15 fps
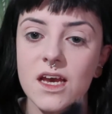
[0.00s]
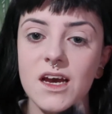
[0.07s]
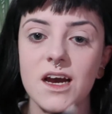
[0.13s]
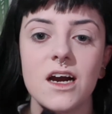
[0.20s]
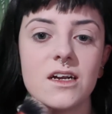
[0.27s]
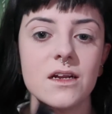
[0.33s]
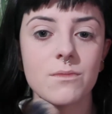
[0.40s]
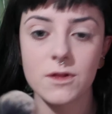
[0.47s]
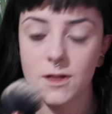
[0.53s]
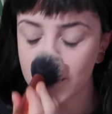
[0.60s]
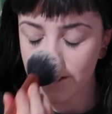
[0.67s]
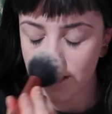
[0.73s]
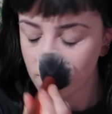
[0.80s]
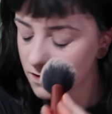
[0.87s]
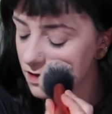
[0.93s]
And I'm glad
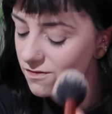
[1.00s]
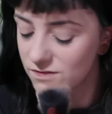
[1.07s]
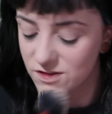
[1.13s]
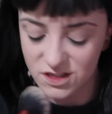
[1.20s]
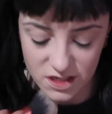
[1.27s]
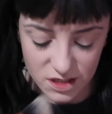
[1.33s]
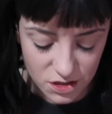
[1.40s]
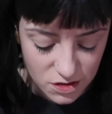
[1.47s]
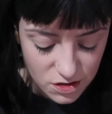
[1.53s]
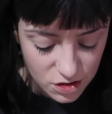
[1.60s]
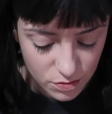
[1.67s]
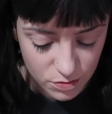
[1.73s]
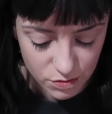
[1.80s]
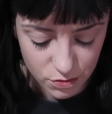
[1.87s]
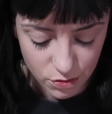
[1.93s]
that the conversation's
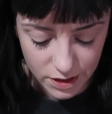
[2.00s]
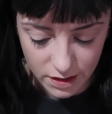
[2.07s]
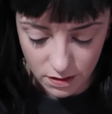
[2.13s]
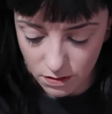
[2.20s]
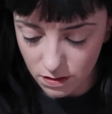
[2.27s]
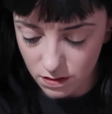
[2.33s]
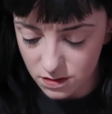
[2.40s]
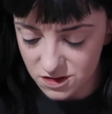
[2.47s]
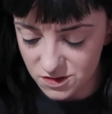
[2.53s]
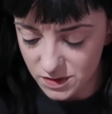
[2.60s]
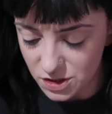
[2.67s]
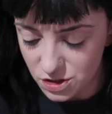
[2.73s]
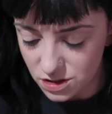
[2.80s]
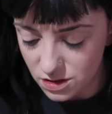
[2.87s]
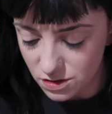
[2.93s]
coming up quite a lot,
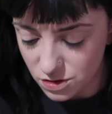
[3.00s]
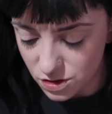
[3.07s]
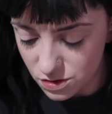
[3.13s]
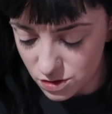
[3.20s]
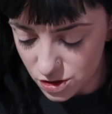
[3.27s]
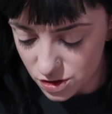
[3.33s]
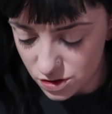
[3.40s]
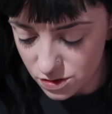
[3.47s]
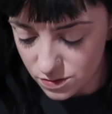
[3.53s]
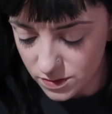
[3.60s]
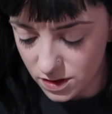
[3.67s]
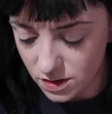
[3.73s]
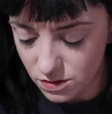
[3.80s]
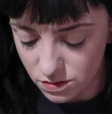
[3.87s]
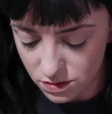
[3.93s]
especially on YouTube.
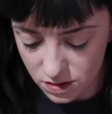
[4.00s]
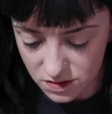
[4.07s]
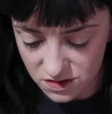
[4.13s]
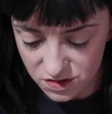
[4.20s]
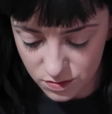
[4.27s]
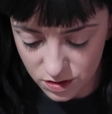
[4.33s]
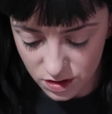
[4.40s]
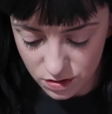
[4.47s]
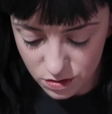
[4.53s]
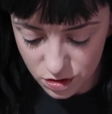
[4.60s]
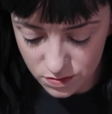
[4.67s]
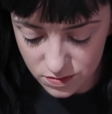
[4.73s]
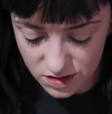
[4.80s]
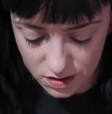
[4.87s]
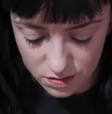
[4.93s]
I know that some of the
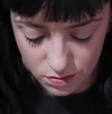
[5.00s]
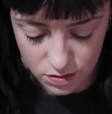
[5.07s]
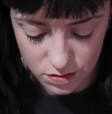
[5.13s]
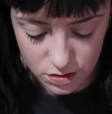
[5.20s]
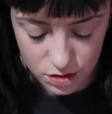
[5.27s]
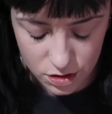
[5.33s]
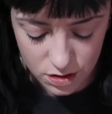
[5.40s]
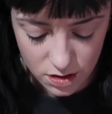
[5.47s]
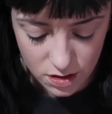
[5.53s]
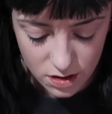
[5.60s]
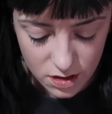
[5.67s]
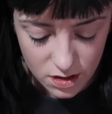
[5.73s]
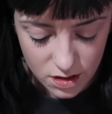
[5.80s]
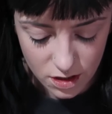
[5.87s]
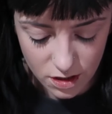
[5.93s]
YouTubers I watch
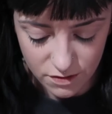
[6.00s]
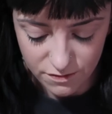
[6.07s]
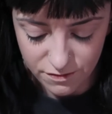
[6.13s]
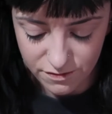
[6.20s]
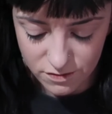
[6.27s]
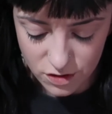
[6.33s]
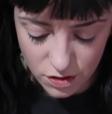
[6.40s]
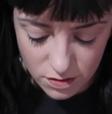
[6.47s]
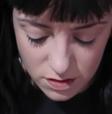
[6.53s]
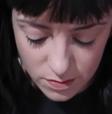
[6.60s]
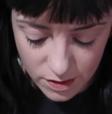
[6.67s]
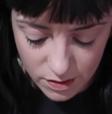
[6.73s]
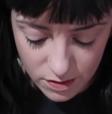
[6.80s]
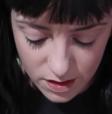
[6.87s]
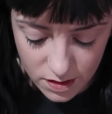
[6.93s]
have talked
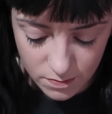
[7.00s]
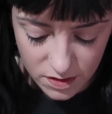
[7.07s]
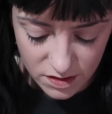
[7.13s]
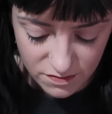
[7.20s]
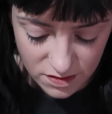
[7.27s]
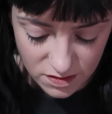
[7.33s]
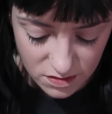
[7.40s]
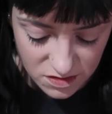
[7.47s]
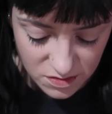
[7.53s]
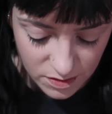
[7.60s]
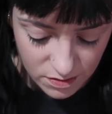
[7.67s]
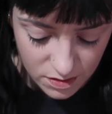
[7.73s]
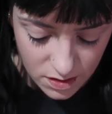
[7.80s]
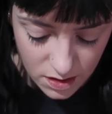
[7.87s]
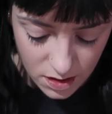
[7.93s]
about it, made videos
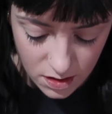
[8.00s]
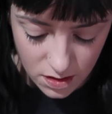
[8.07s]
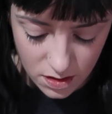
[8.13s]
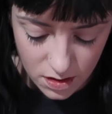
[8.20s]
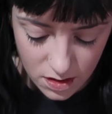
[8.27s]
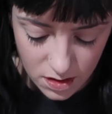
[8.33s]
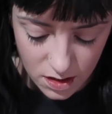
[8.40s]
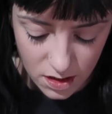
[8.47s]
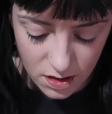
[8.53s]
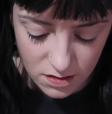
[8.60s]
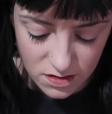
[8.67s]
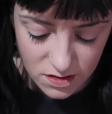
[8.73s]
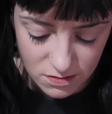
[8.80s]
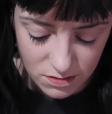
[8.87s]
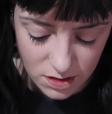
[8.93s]
about it, and
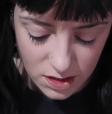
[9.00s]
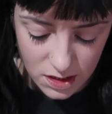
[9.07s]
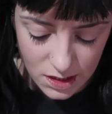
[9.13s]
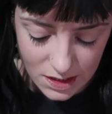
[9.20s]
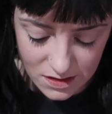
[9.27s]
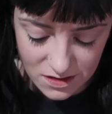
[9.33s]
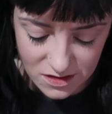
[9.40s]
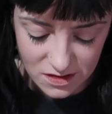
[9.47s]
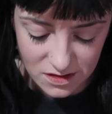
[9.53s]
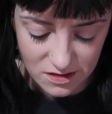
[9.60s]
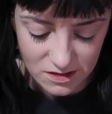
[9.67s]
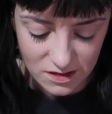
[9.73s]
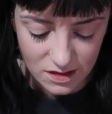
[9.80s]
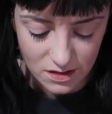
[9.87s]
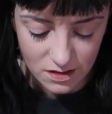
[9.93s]
it's really nice to
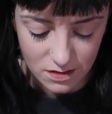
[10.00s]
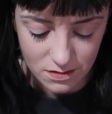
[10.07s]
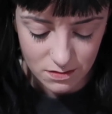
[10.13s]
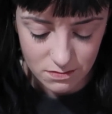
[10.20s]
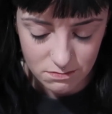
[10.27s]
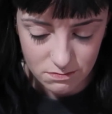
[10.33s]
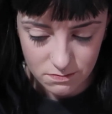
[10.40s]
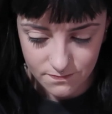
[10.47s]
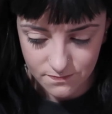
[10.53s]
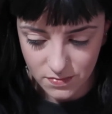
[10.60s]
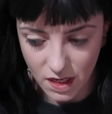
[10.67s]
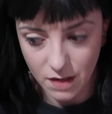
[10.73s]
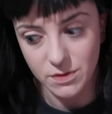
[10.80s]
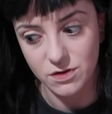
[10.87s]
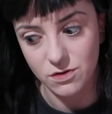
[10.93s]
see that,
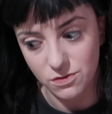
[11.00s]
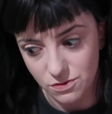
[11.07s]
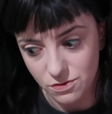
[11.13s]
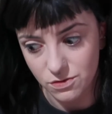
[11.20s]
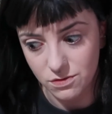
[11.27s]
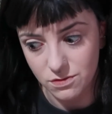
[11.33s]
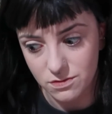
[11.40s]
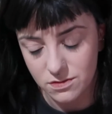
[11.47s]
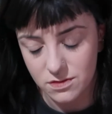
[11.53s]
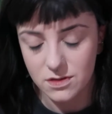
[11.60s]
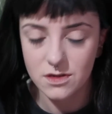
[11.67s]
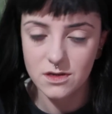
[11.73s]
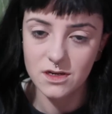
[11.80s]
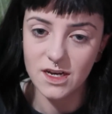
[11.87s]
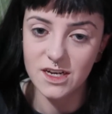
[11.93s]
I mean, although
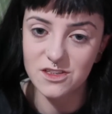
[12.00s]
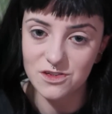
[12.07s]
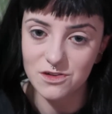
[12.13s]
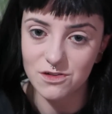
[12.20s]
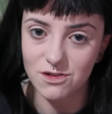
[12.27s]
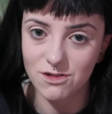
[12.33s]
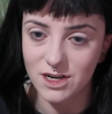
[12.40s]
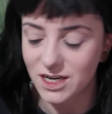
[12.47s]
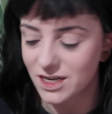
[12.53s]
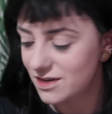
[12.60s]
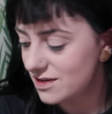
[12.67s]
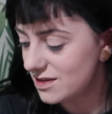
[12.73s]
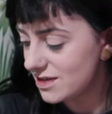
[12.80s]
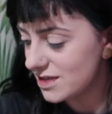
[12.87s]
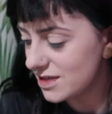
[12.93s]
it's not great,
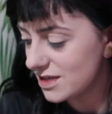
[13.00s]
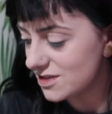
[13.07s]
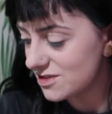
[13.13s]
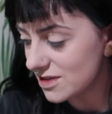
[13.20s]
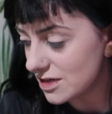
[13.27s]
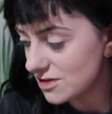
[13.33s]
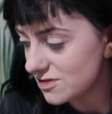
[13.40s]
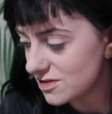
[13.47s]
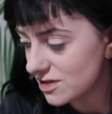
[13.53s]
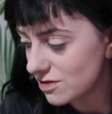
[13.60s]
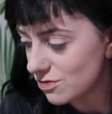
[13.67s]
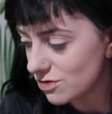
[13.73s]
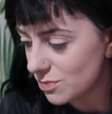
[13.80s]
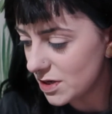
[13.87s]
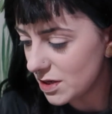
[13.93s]
it's nice to see that
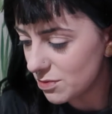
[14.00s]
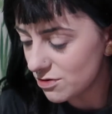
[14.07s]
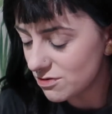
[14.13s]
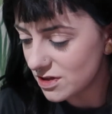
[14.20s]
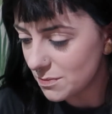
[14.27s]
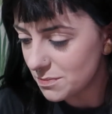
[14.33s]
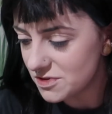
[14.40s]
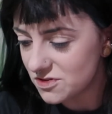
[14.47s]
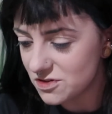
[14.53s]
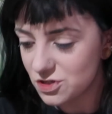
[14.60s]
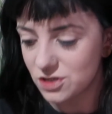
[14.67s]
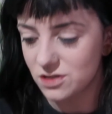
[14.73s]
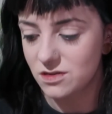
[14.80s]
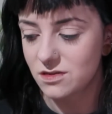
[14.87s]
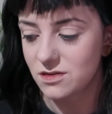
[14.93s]
other people are in that
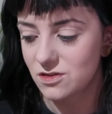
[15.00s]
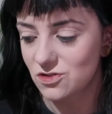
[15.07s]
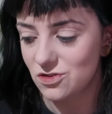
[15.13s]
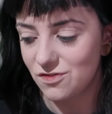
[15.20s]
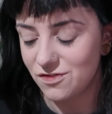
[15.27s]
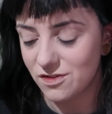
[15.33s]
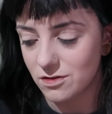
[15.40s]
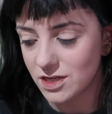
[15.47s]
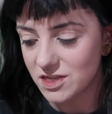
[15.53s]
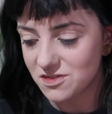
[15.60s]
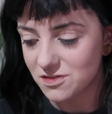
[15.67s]
position, so you feel less